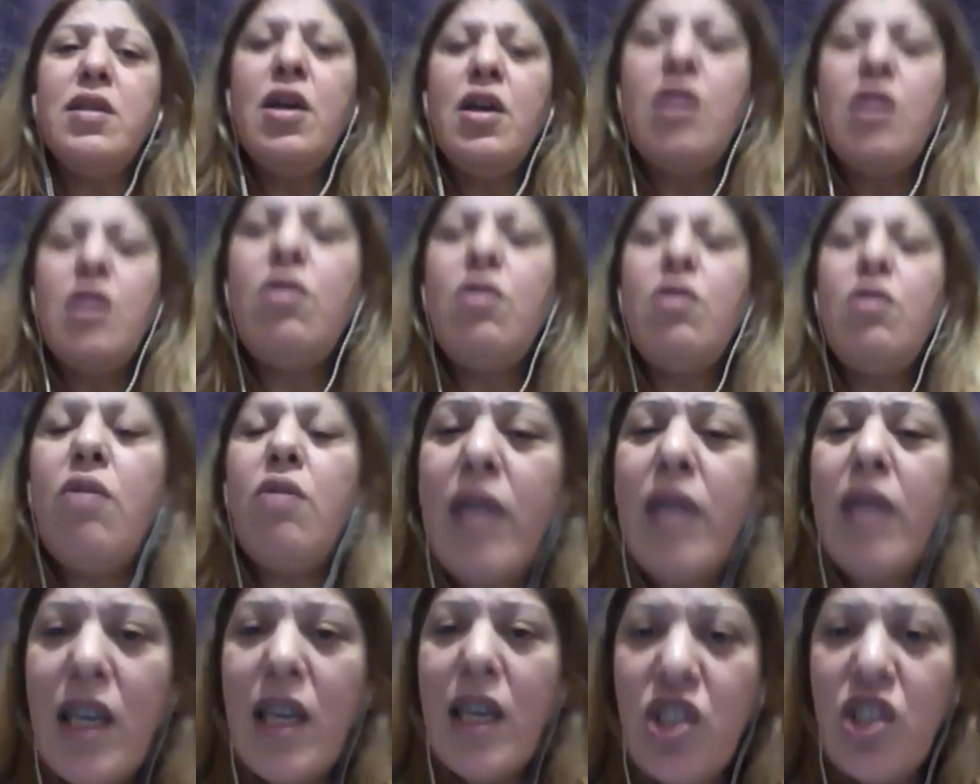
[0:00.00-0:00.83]
the
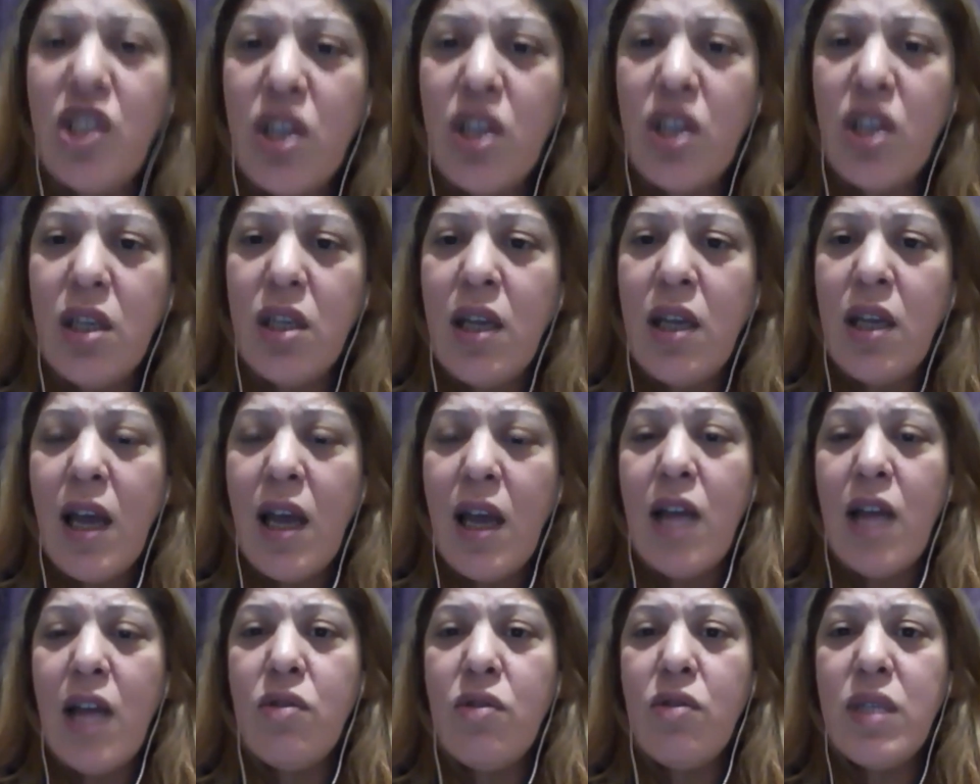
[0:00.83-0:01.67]
location
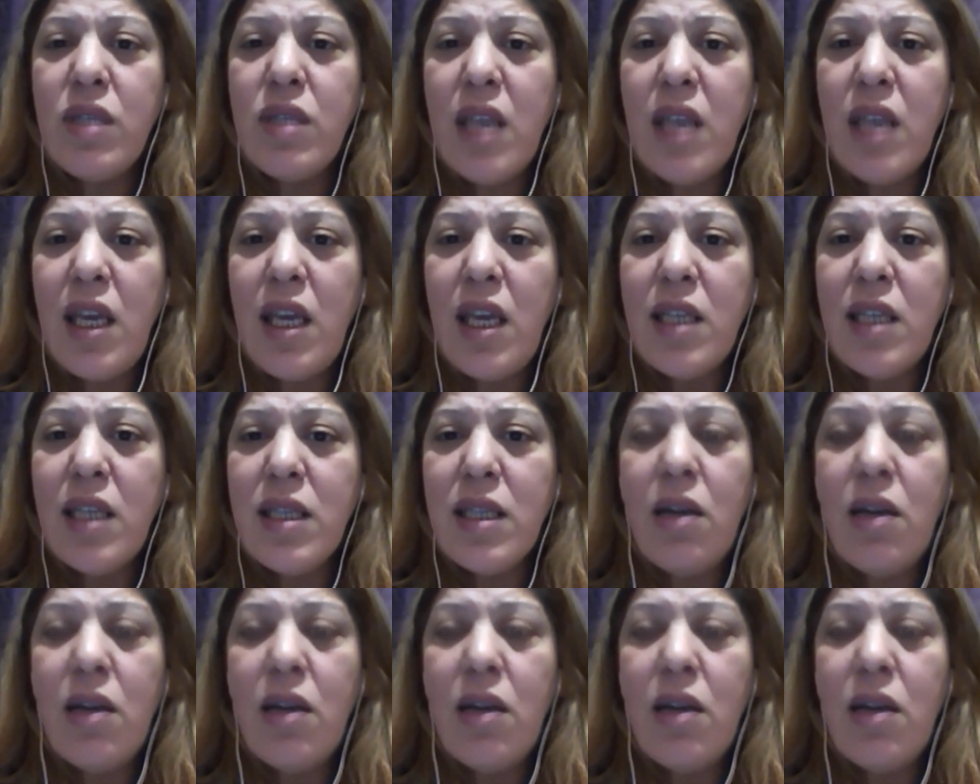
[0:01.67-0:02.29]
and the size,